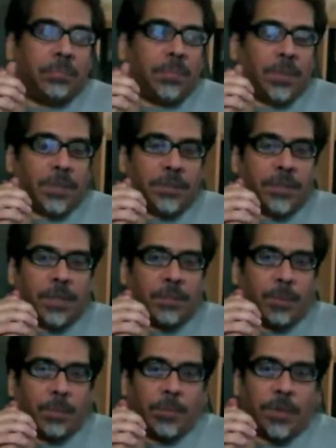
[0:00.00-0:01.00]
Like I said,
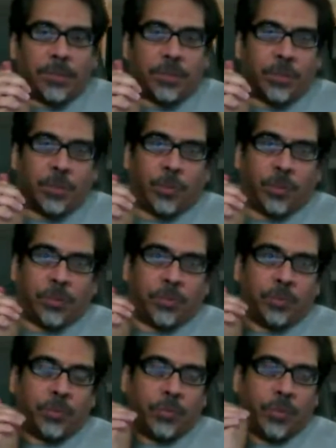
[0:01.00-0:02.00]
I'm not sure what
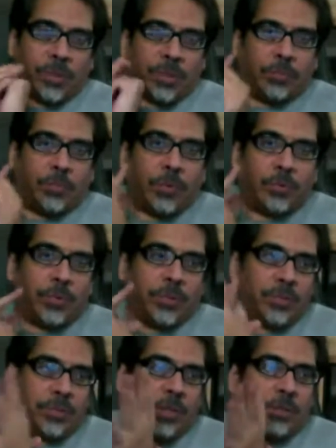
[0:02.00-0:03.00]
direction I'm going with
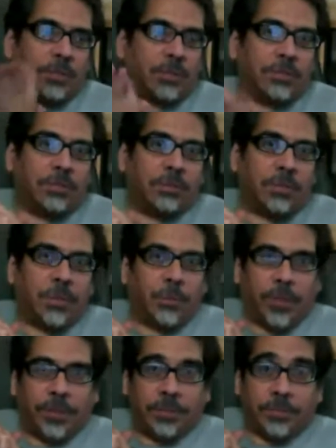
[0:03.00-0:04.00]
these channels
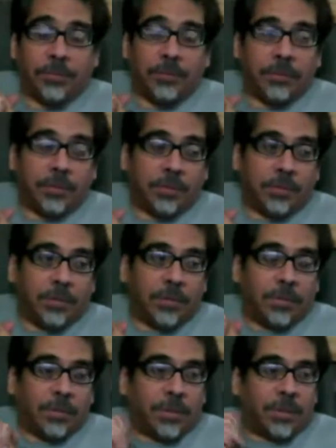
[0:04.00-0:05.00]
anyway.
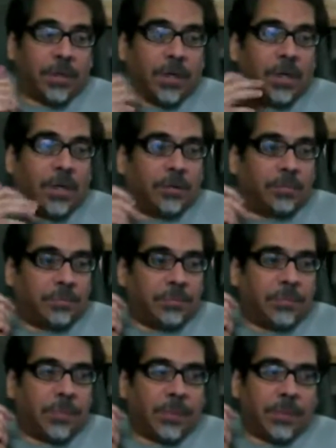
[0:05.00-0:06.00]
I
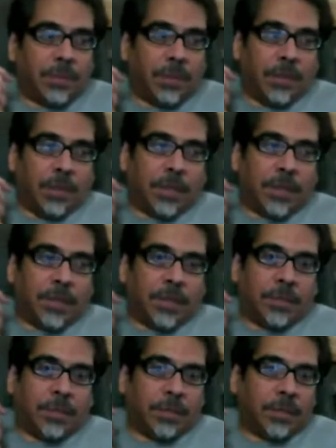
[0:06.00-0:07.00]

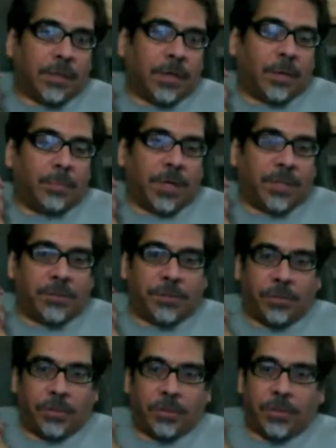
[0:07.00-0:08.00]
think I might
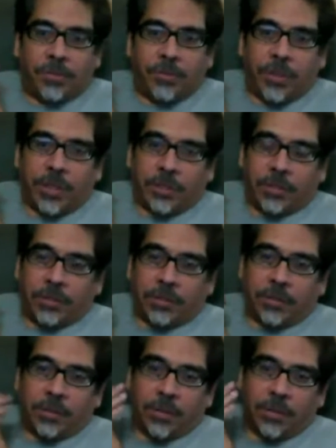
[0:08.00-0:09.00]
start a
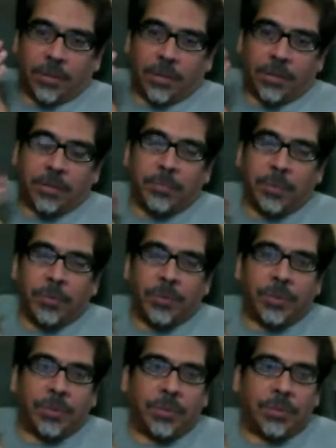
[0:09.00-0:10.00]
channel and a
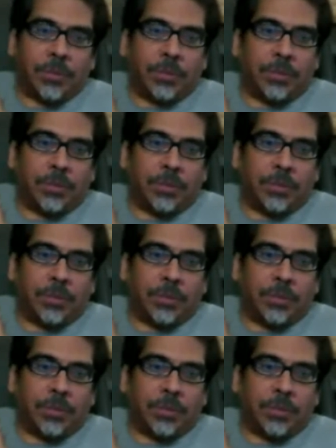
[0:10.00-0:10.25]
community.